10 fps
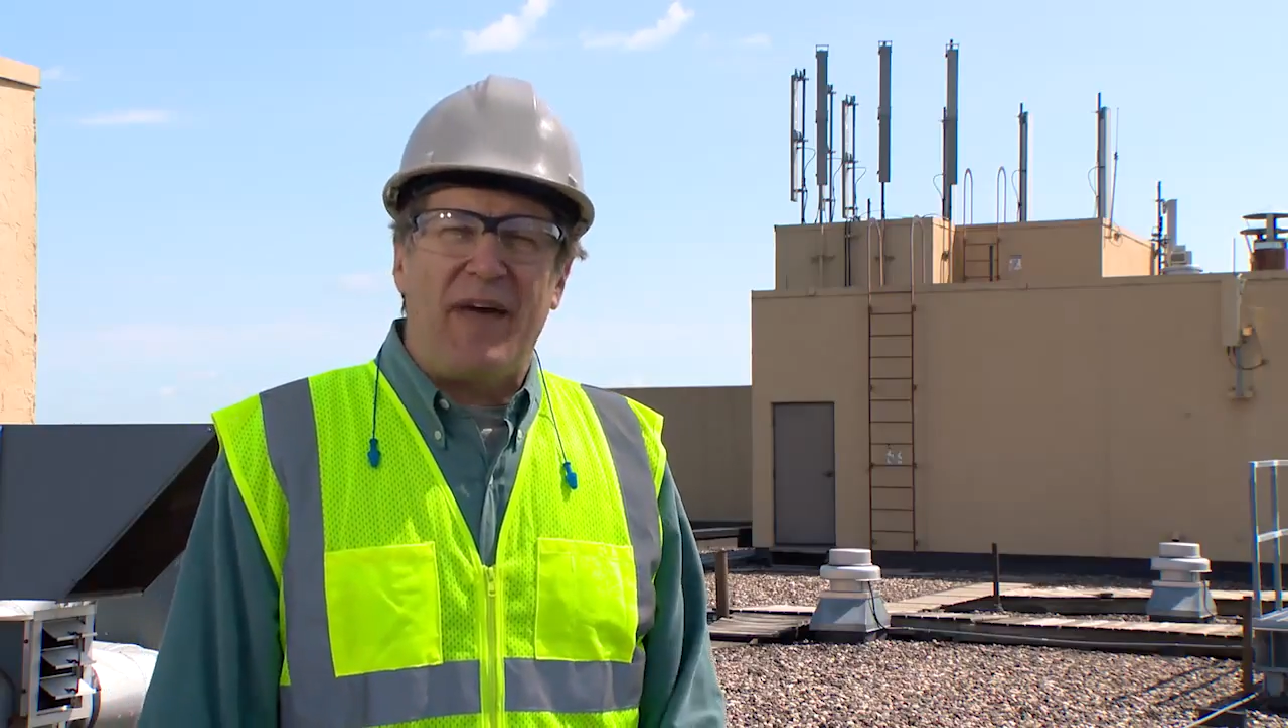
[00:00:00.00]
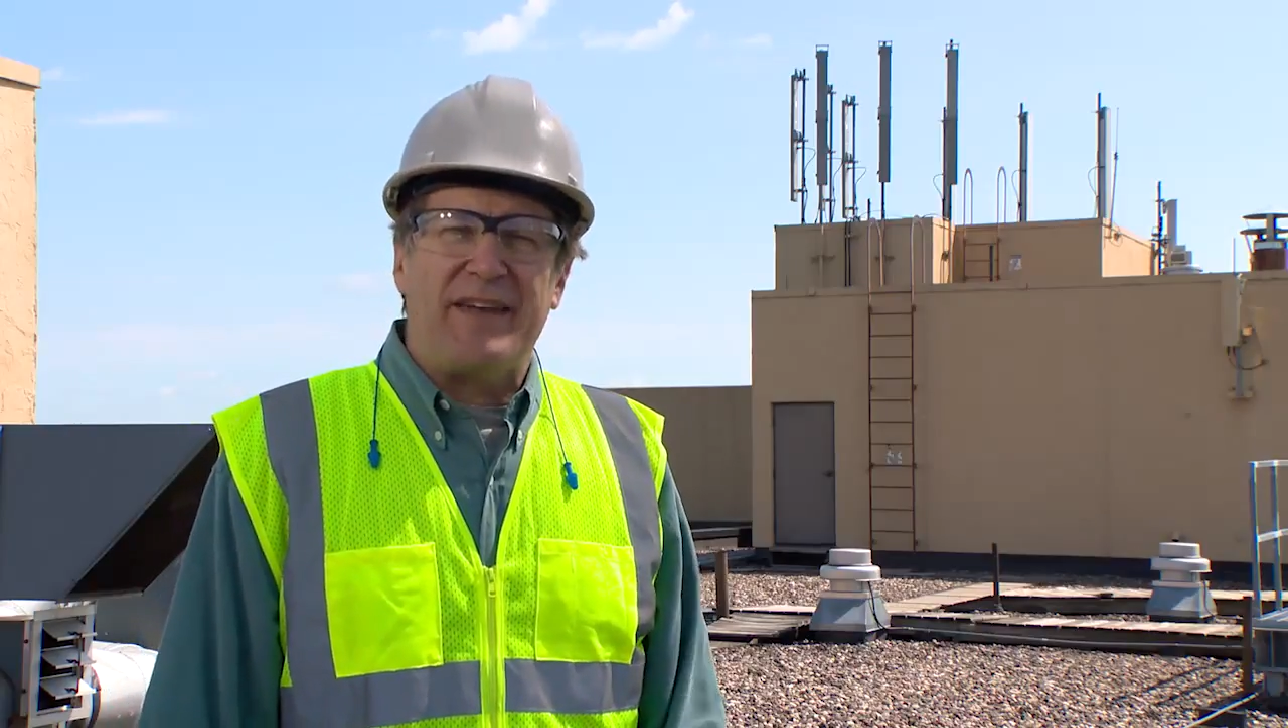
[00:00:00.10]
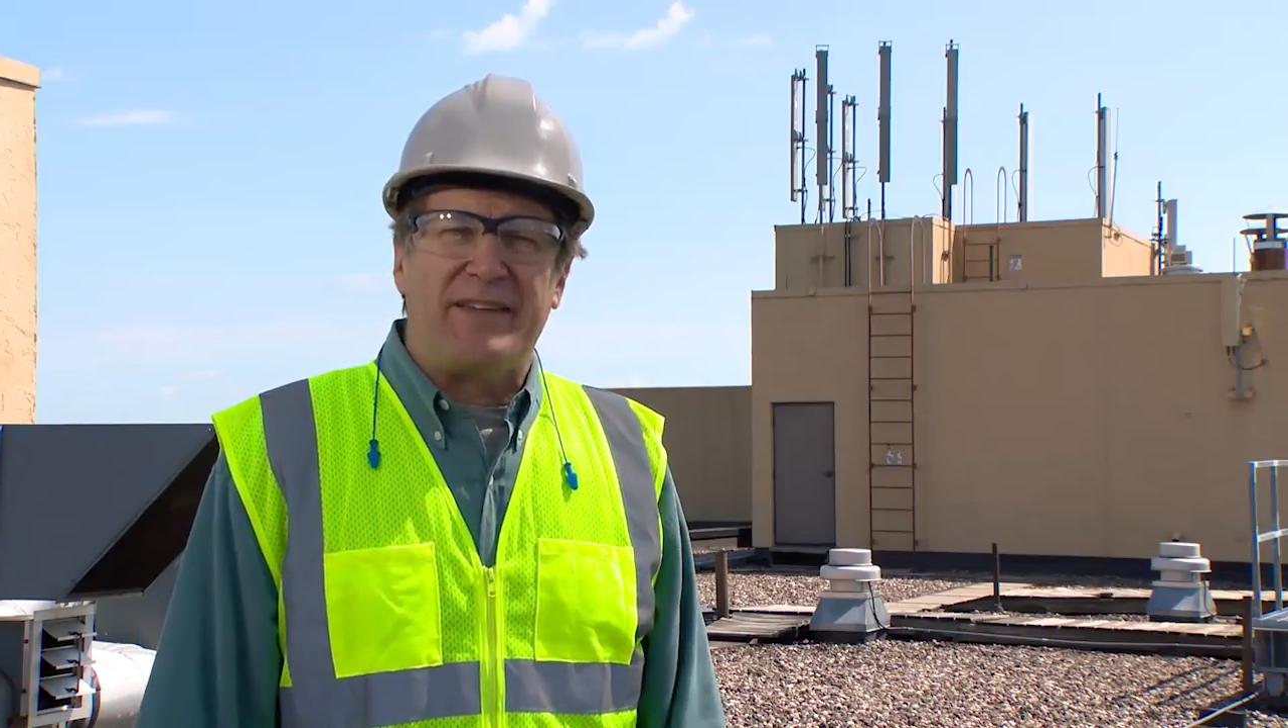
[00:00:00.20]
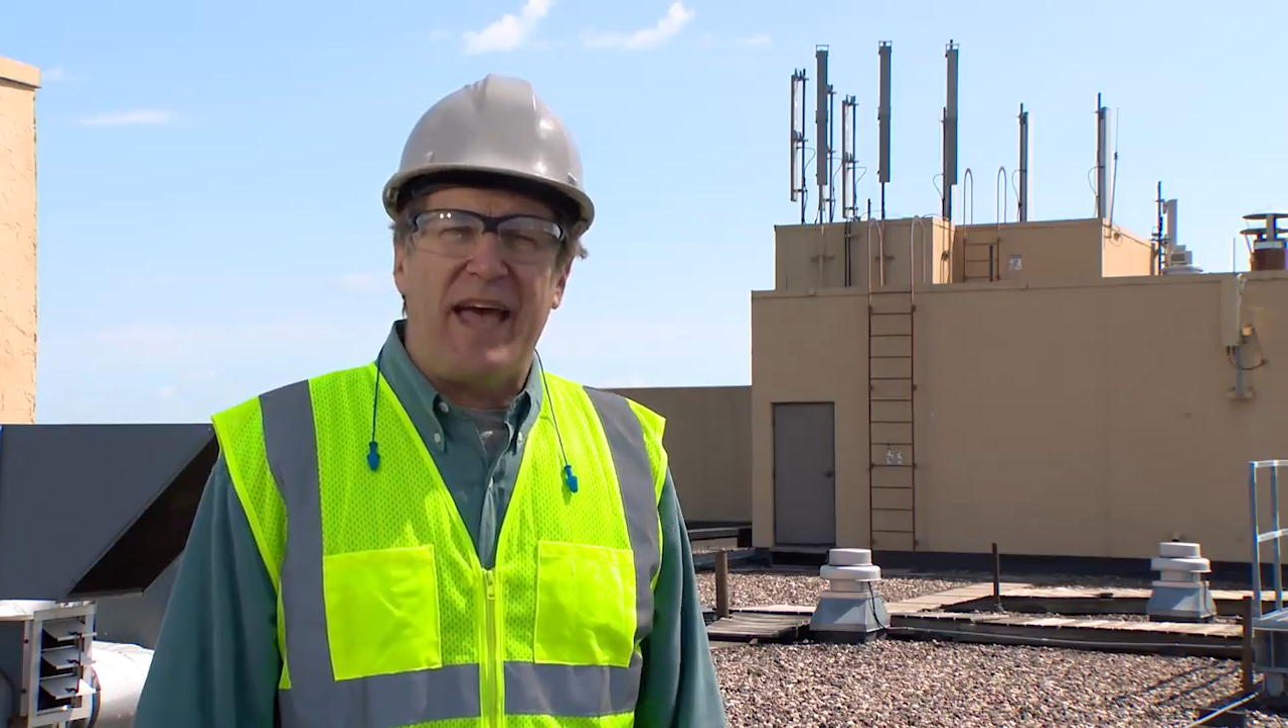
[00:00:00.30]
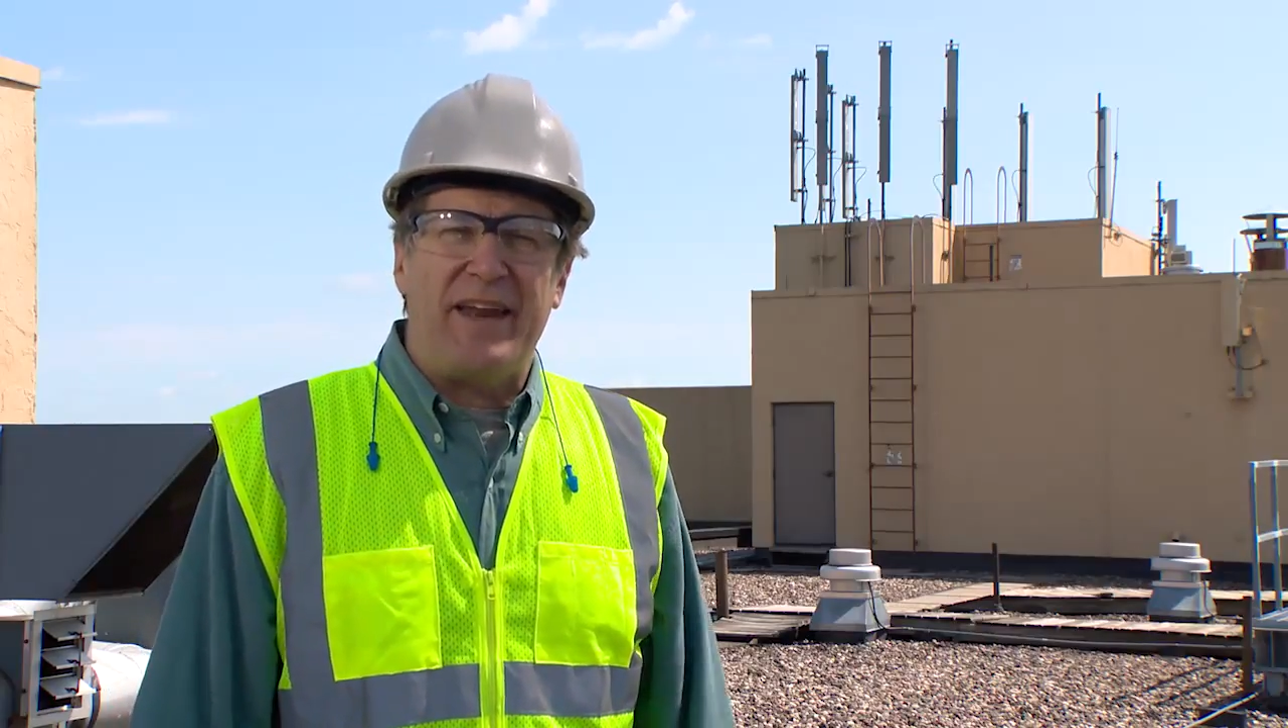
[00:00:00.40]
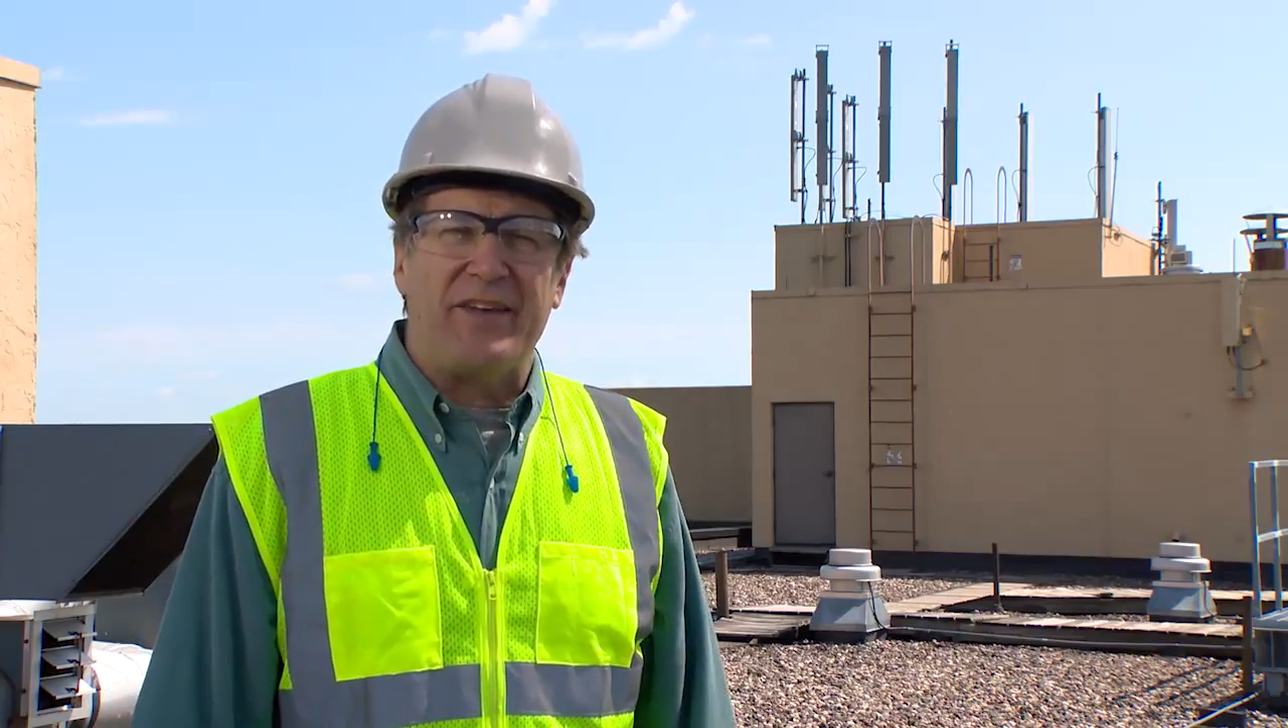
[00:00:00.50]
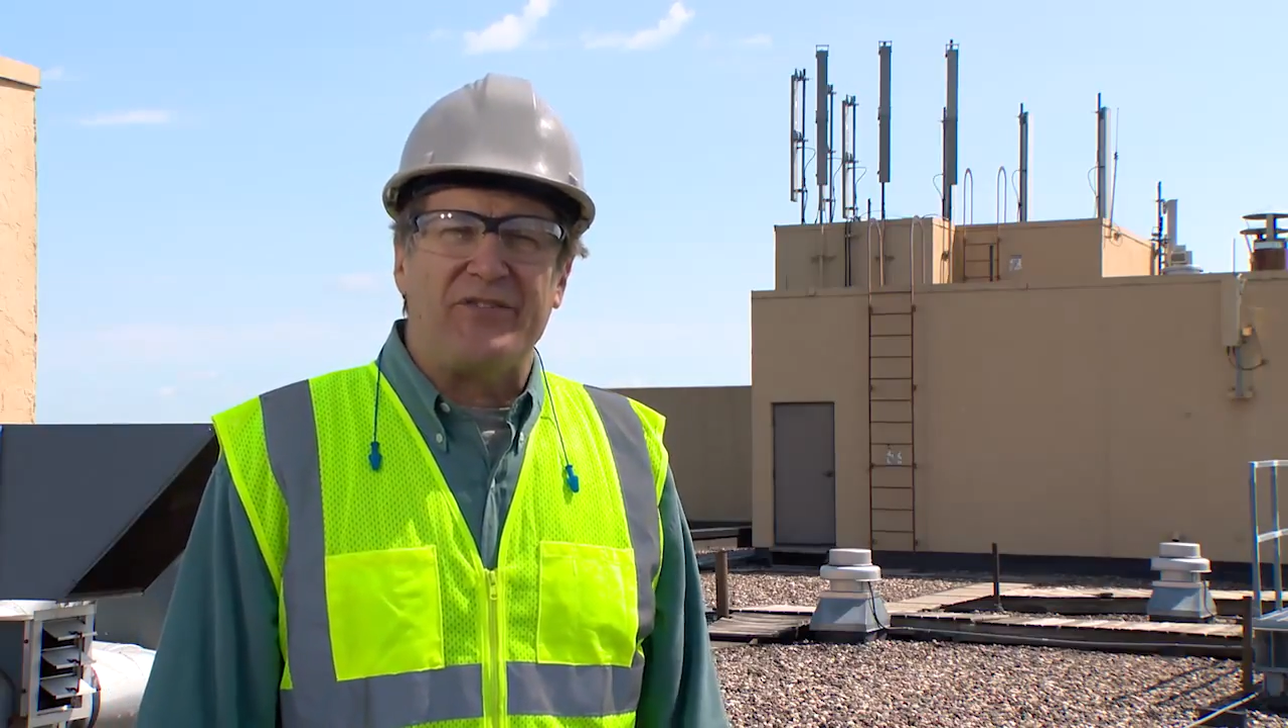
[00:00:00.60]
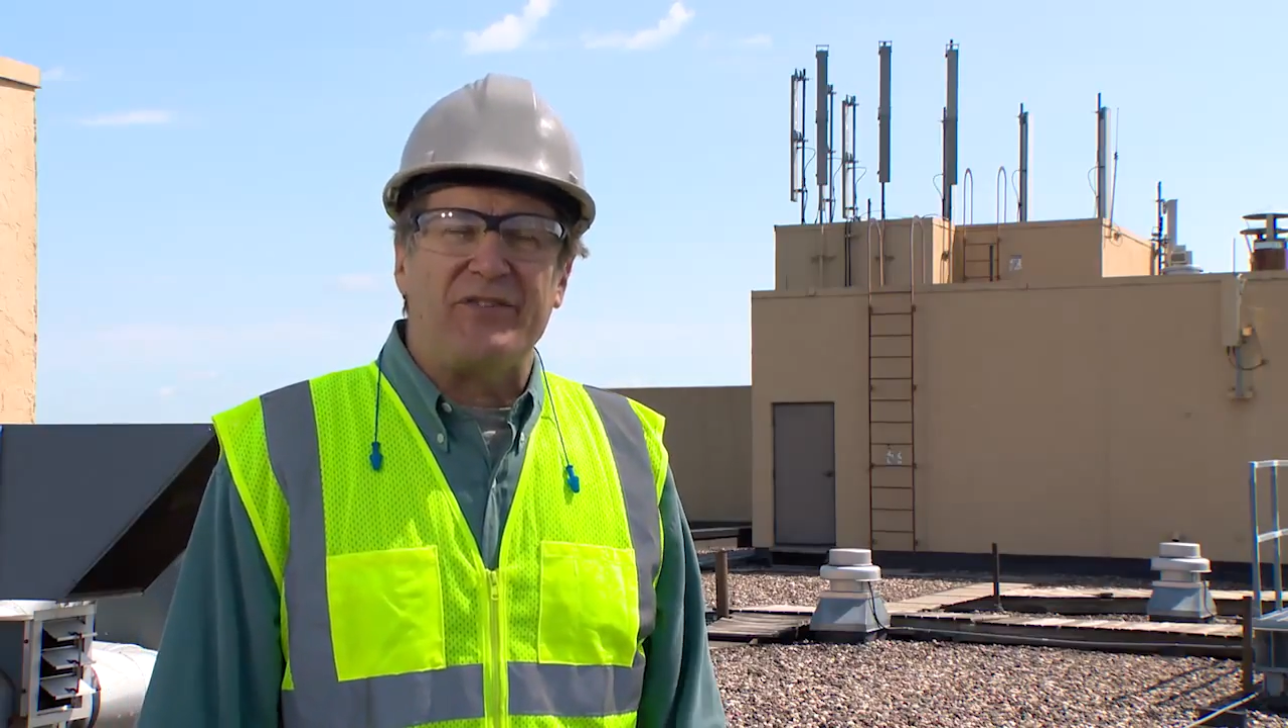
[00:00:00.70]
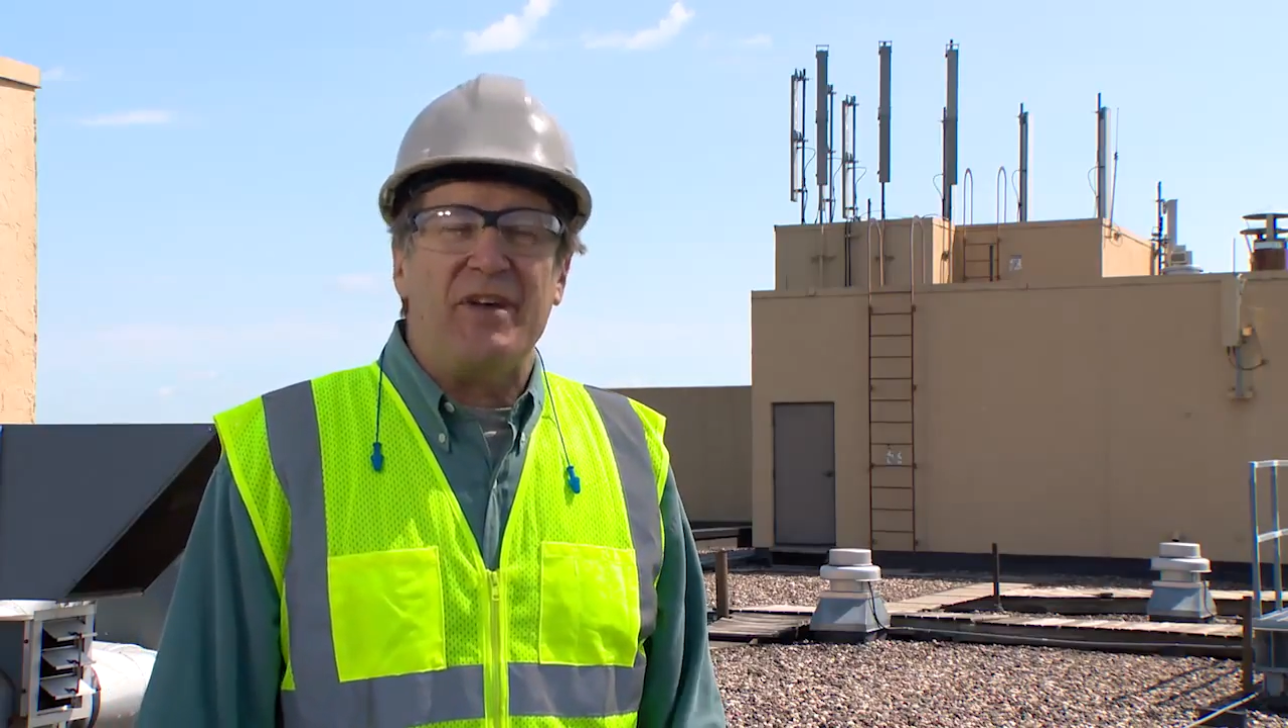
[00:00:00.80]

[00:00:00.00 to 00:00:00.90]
antennas